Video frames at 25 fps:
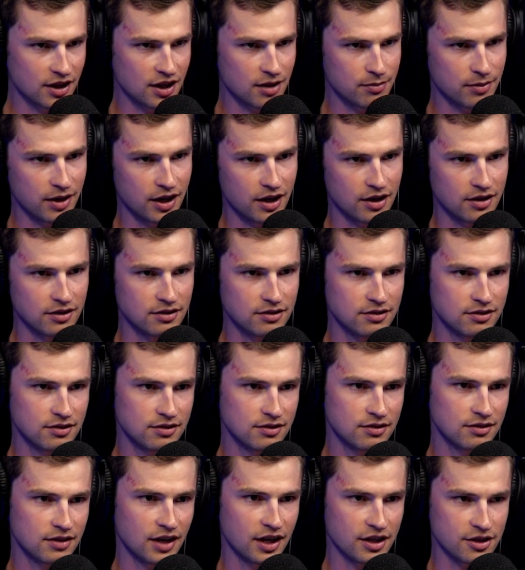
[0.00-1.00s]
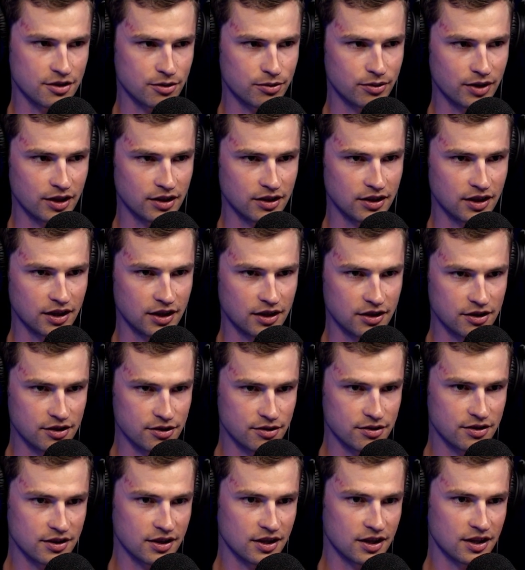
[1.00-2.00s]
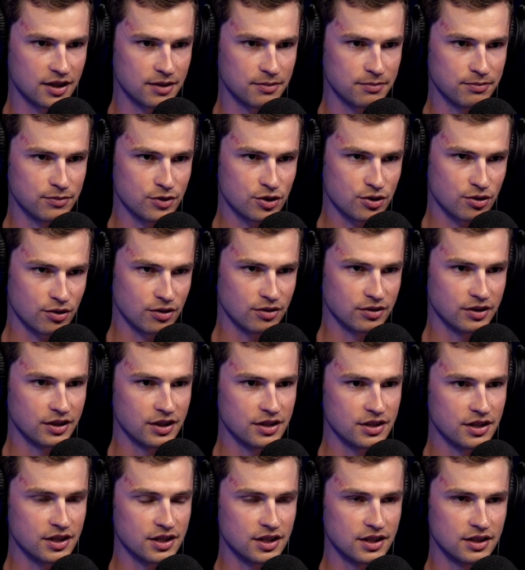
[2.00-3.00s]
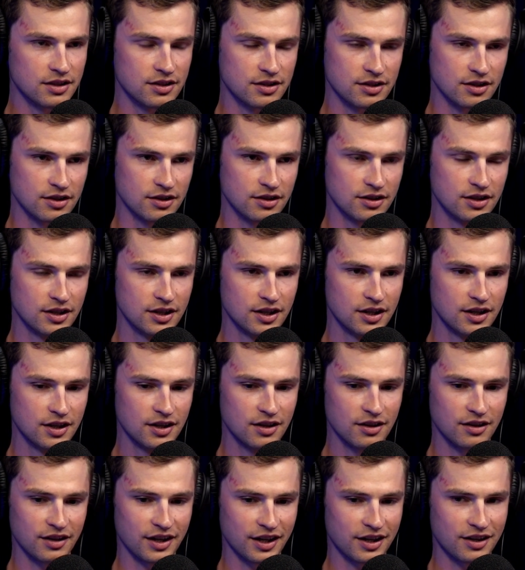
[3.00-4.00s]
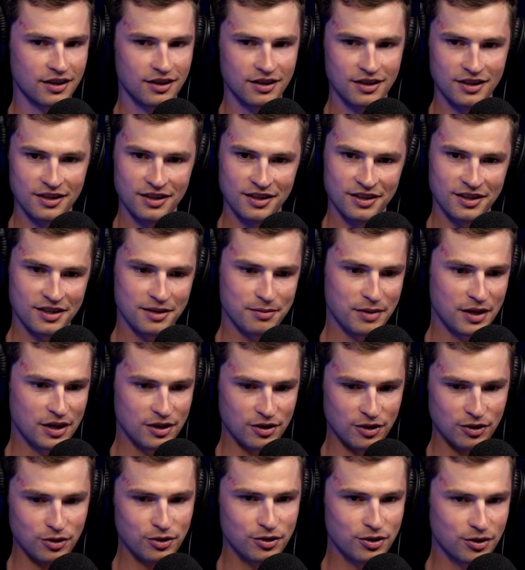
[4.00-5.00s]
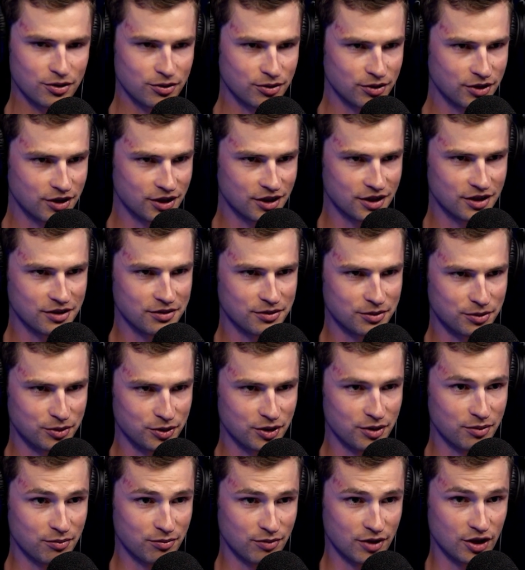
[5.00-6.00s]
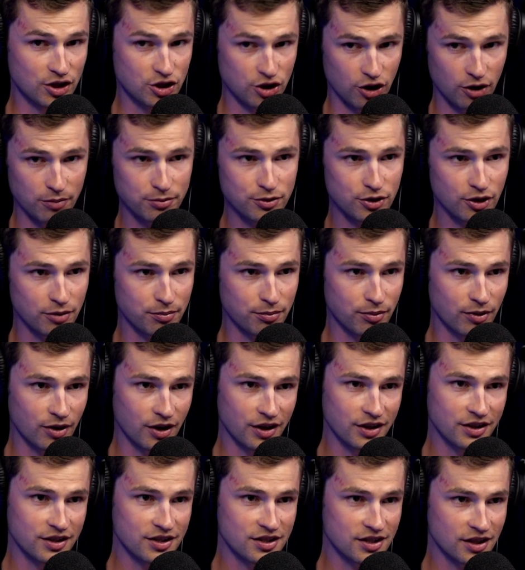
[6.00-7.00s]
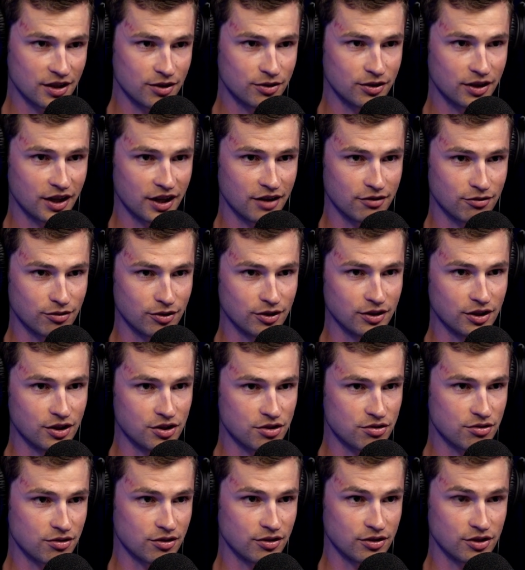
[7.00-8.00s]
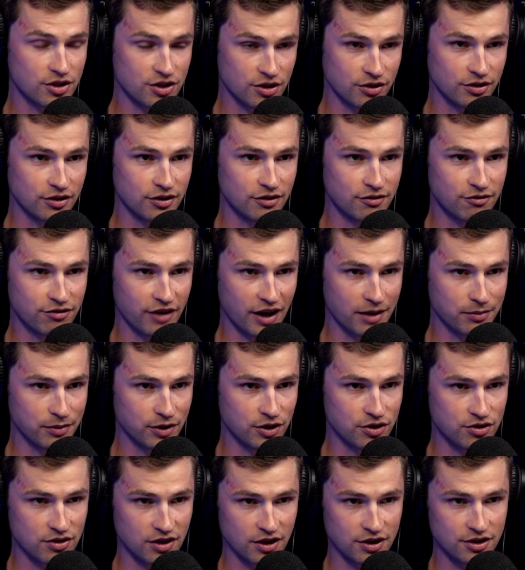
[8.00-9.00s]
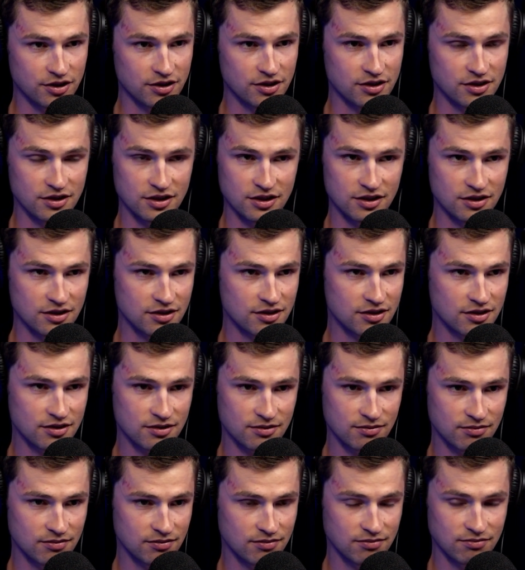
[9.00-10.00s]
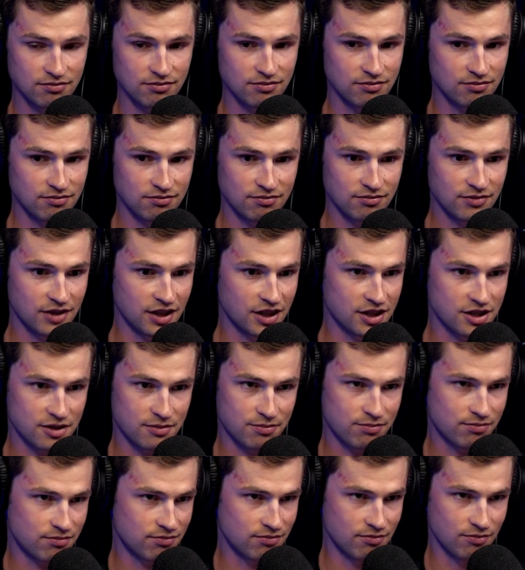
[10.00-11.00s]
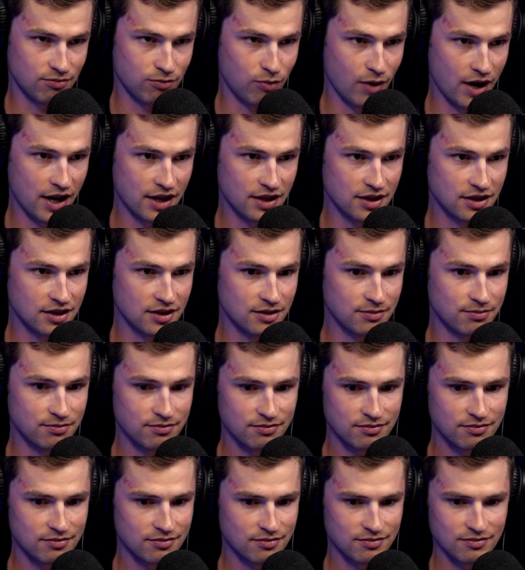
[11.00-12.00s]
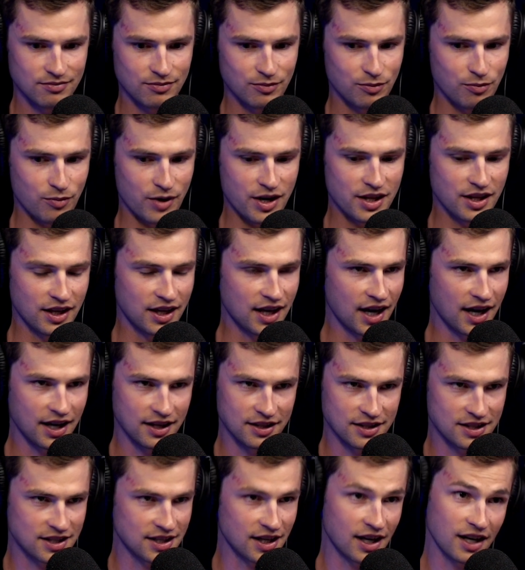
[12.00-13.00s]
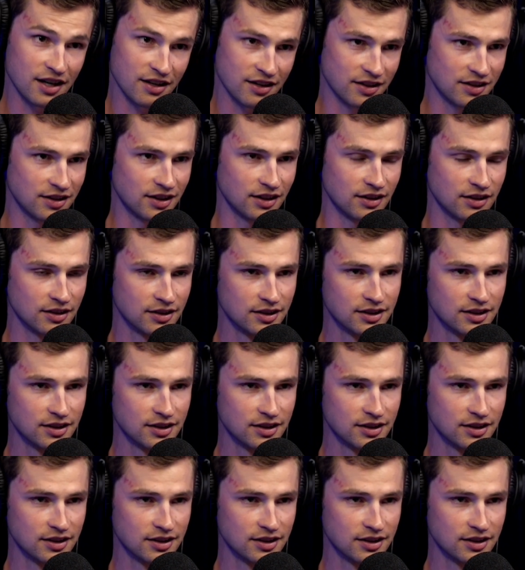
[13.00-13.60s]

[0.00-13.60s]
come out as quickly and as strongly as I did. So look at all the top riders. They all have really solid family structures, and it's where the gains start, I think.